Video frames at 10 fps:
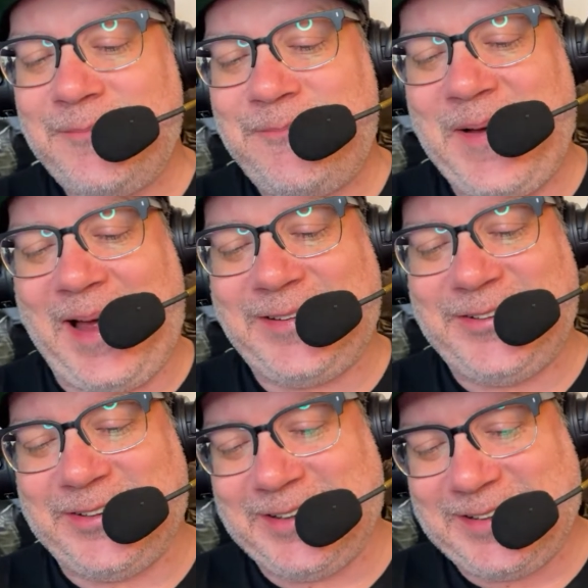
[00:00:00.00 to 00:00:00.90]

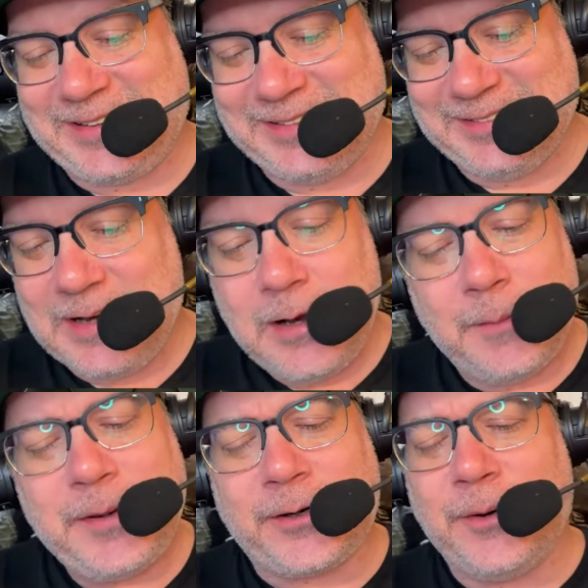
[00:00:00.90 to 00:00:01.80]
Patrick. I'm
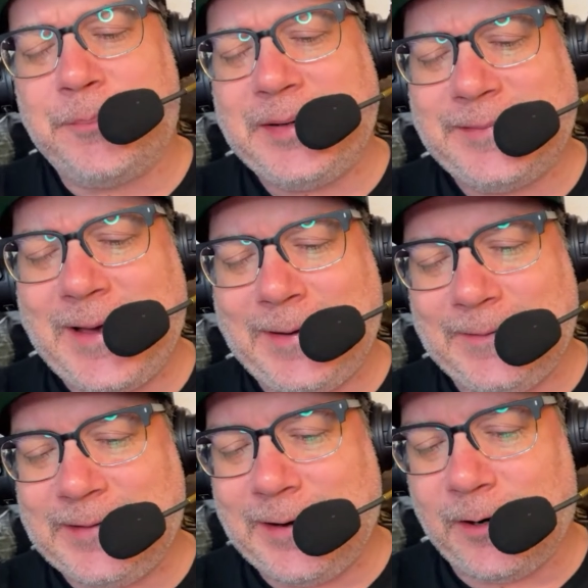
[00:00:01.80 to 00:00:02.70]
not going to repeat that on
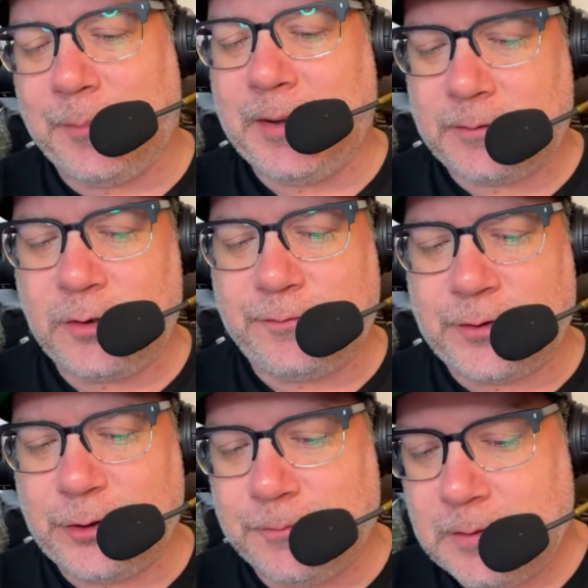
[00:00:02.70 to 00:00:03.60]
the air, but good for
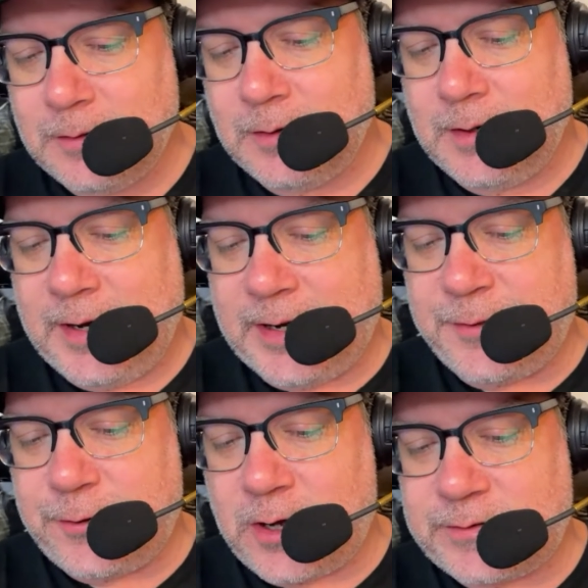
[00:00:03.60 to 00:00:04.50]
you. Any
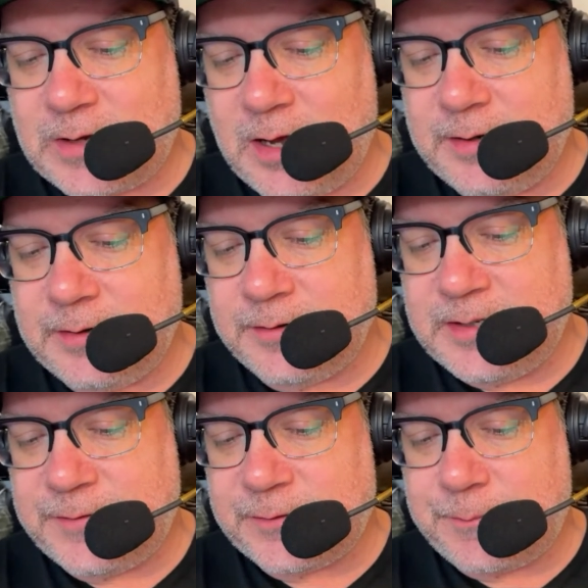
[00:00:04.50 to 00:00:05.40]
thoughts on
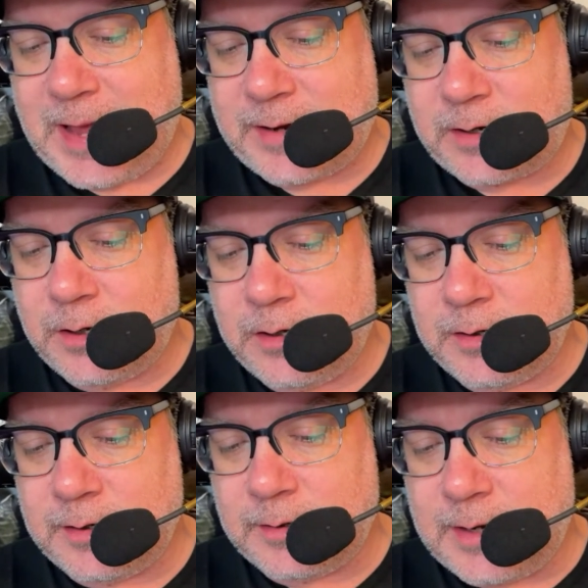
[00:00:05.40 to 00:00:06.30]
defensive back
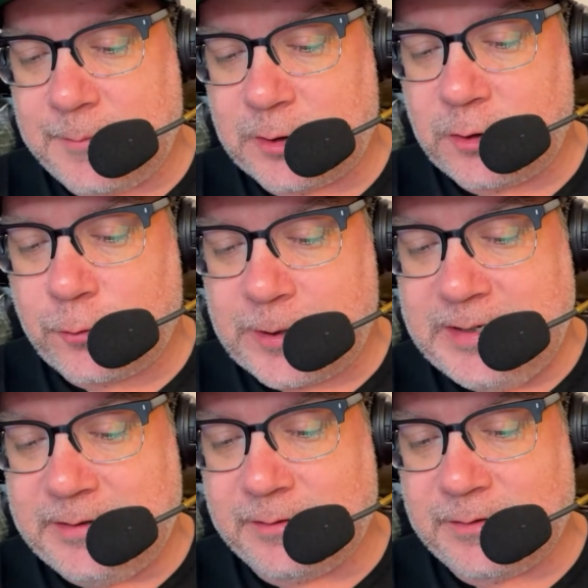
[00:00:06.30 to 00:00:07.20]
Gaiman
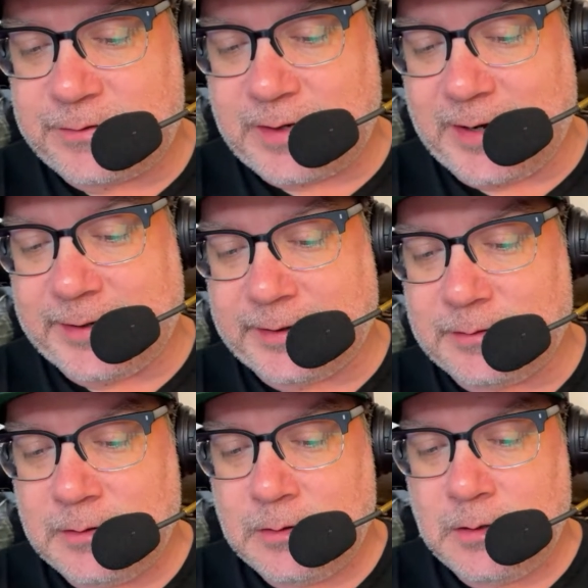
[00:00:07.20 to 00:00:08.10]
Green signing?
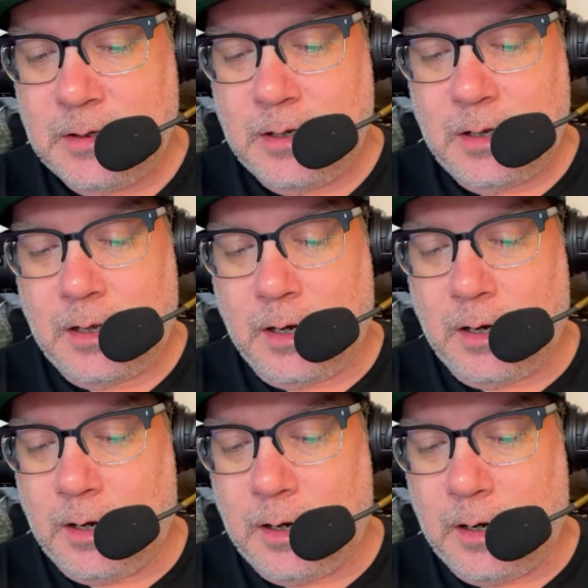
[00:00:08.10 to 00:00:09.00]

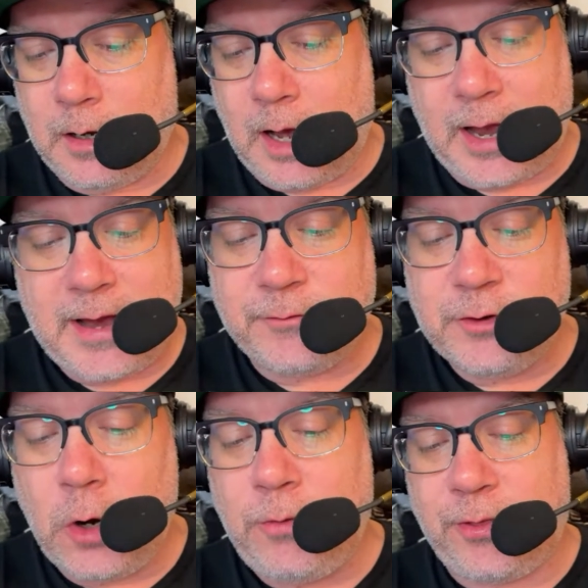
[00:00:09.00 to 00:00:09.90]
I have
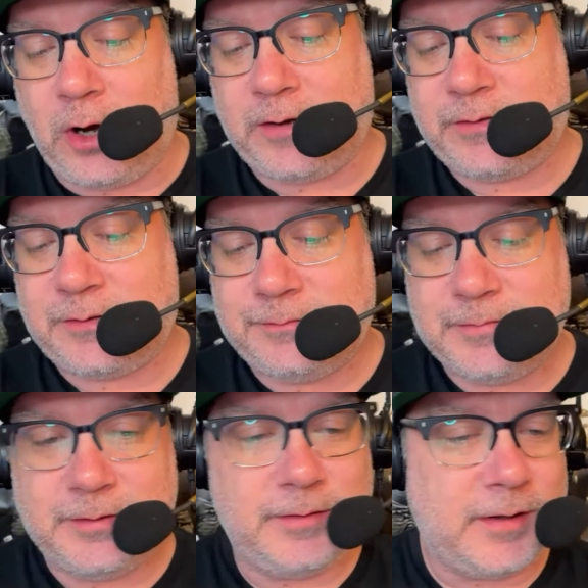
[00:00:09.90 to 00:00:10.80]
no thoughts.
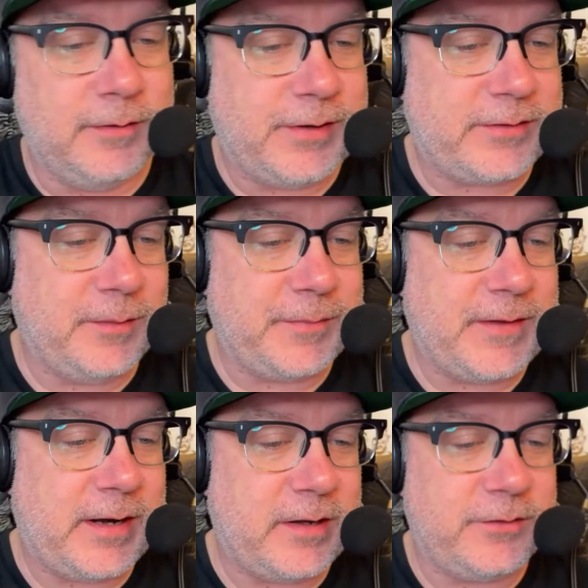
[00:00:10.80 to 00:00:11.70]
Is that something
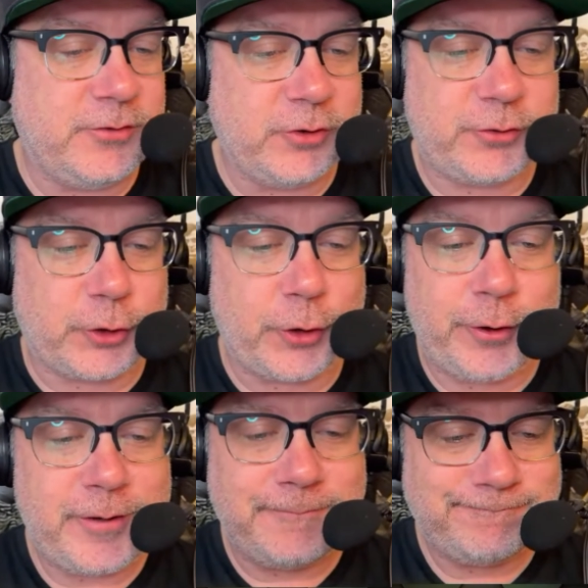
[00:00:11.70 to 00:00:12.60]
that has just
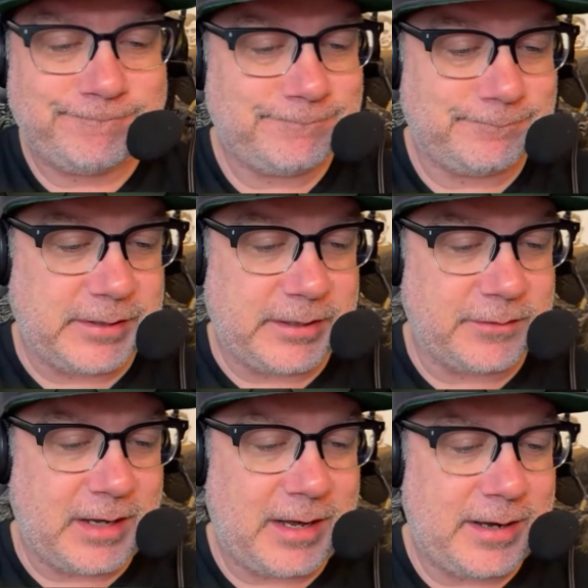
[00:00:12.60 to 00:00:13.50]
occurred?
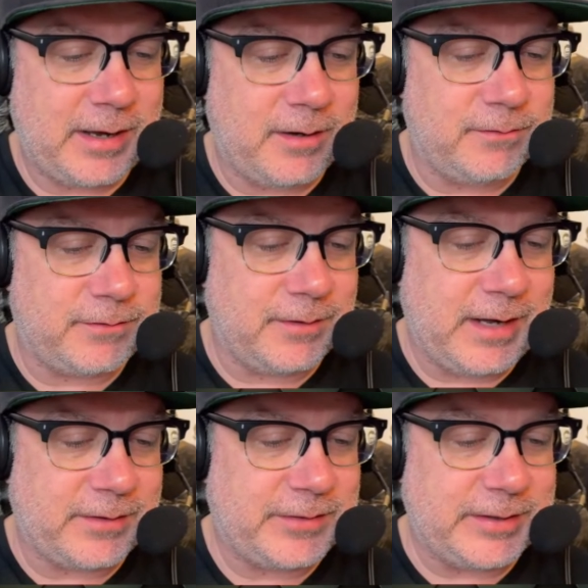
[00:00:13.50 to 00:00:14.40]
Because I have
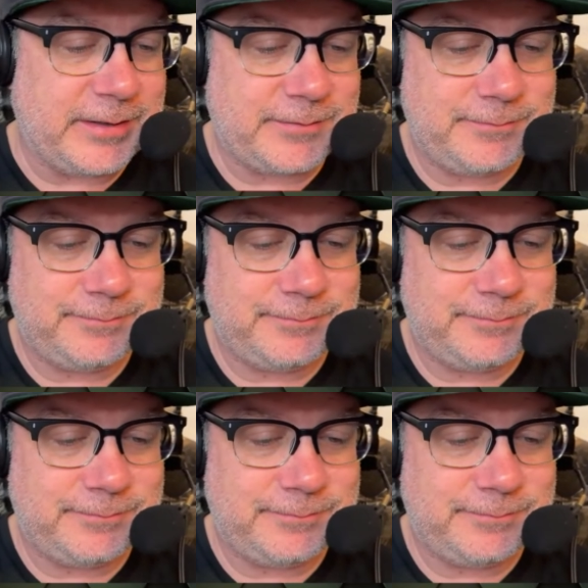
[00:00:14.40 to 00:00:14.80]
not seen it.